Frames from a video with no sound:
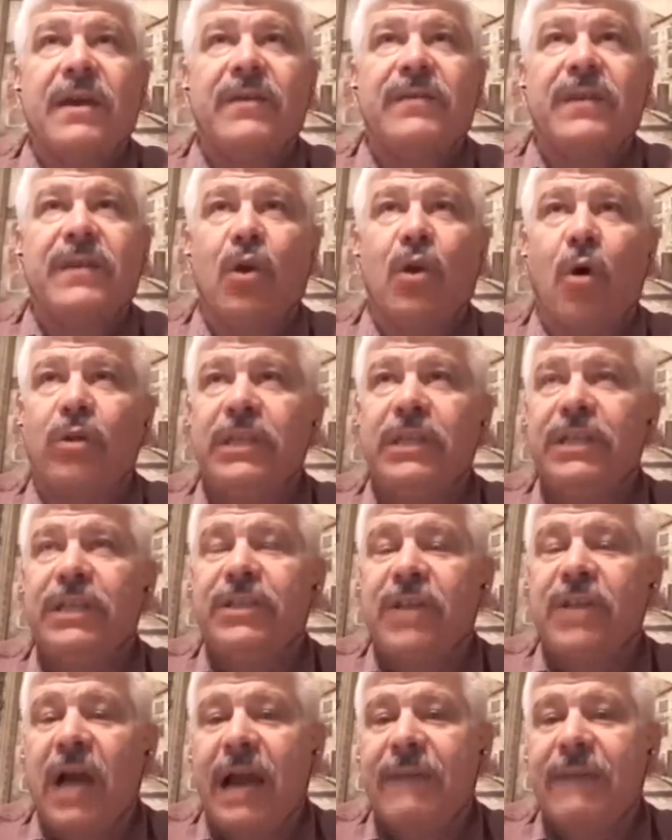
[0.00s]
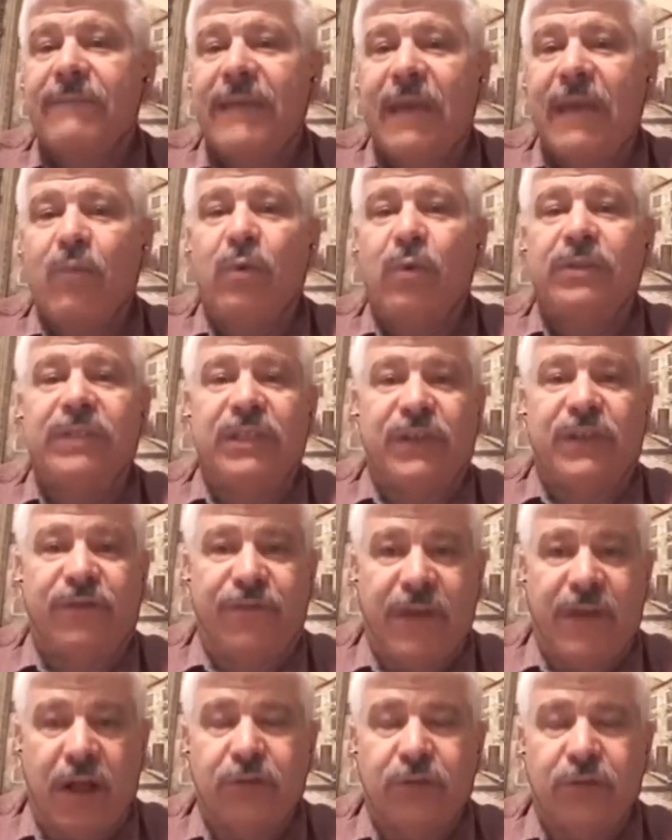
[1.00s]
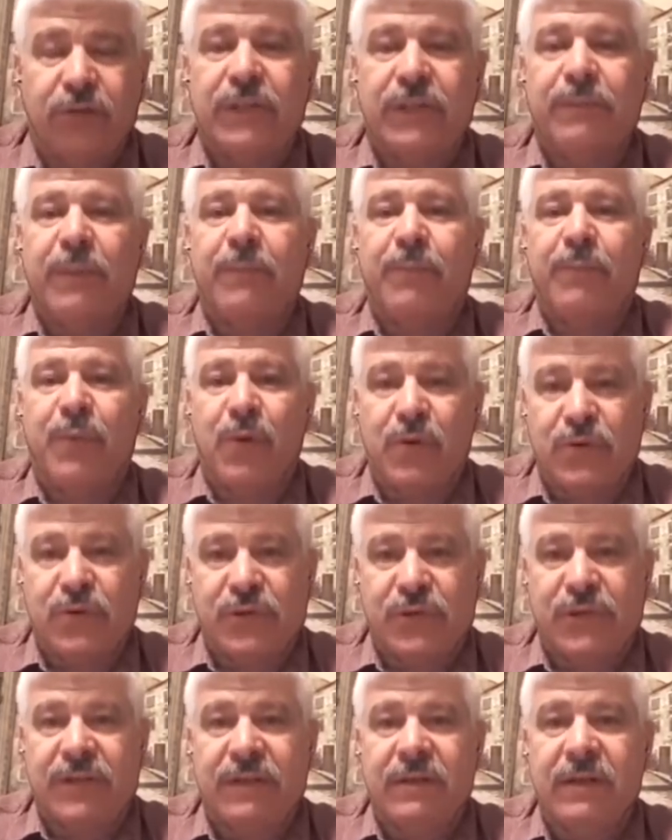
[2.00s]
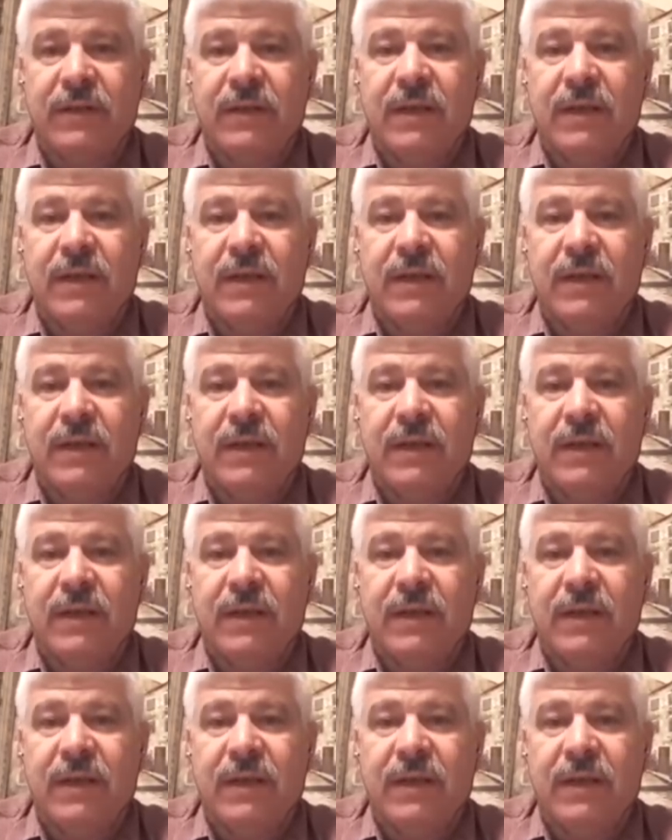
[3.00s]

the only time they will disfellowship a person,